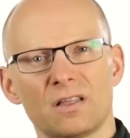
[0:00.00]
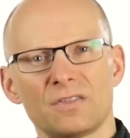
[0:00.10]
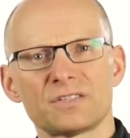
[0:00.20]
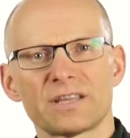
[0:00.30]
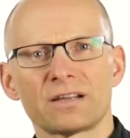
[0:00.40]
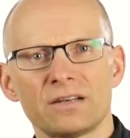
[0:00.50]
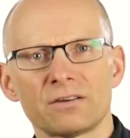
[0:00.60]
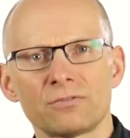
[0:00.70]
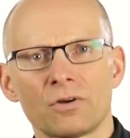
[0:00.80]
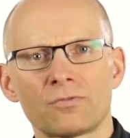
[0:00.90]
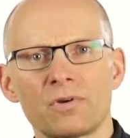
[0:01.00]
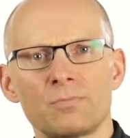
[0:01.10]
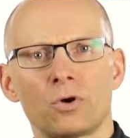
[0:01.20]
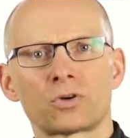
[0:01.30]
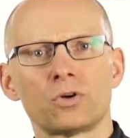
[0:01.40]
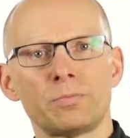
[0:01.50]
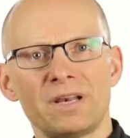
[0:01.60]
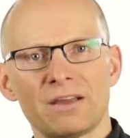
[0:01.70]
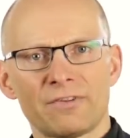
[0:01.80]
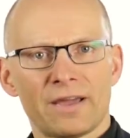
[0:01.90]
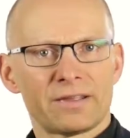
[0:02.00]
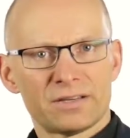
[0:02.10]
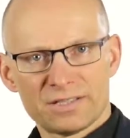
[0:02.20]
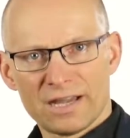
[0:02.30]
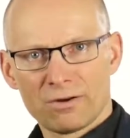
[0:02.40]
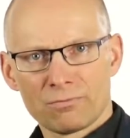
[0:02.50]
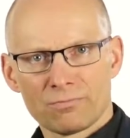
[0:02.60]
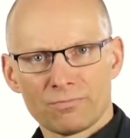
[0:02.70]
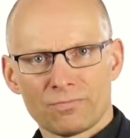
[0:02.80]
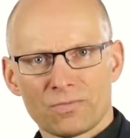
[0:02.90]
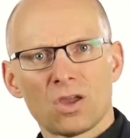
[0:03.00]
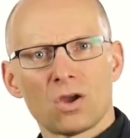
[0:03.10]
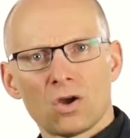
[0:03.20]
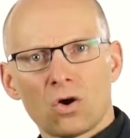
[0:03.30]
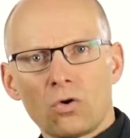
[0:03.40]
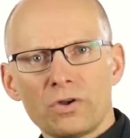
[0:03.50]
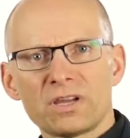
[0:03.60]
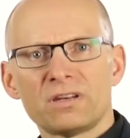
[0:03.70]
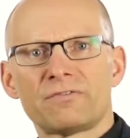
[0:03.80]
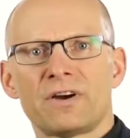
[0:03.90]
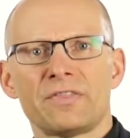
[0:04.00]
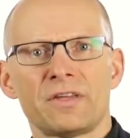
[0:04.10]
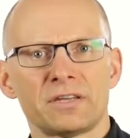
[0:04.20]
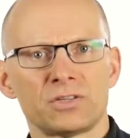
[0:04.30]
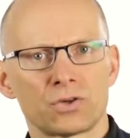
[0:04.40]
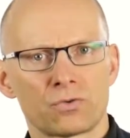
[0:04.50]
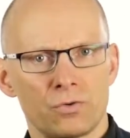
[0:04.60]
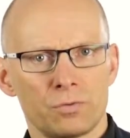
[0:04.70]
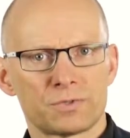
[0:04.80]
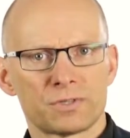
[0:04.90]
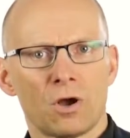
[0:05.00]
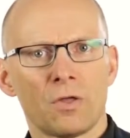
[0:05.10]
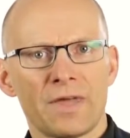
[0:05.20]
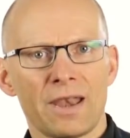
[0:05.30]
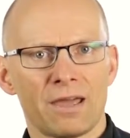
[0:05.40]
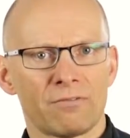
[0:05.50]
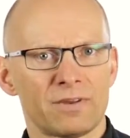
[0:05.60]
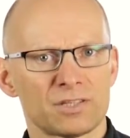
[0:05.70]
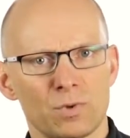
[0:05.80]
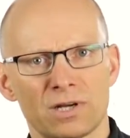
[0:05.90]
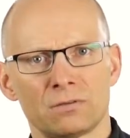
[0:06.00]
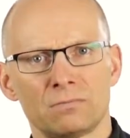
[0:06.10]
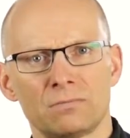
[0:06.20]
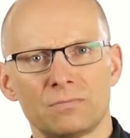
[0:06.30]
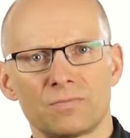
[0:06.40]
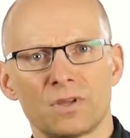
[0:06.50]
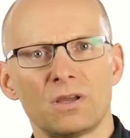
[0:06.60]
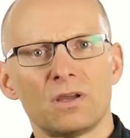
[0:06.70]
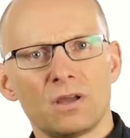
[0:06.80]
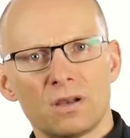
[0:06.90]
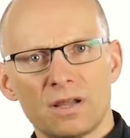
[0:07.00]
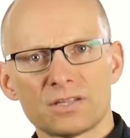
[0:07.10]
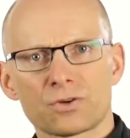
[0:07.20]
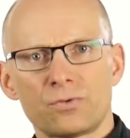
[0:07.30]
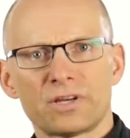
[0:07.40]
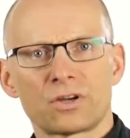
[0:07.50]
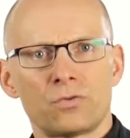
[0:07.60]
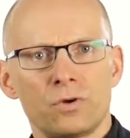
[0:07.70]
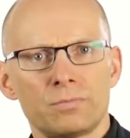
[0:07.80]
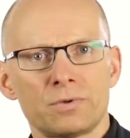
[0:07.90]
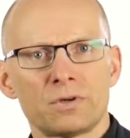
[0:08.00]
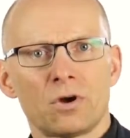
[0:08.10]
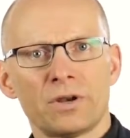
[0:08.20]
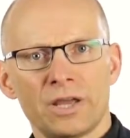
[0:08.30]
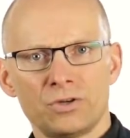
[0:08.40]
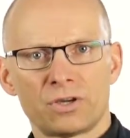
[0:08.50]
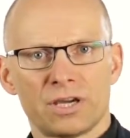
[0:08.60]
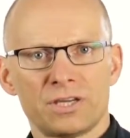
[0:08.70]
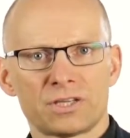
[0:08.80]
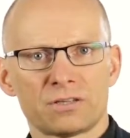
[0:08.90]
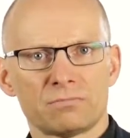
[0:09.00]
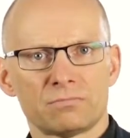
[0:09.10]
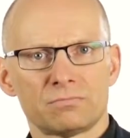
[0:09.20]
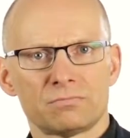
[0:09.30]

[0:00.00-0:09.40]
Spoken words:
The second level of the report could be left like it is now, or you can divide that into groups on that level as well. Let's create a group on education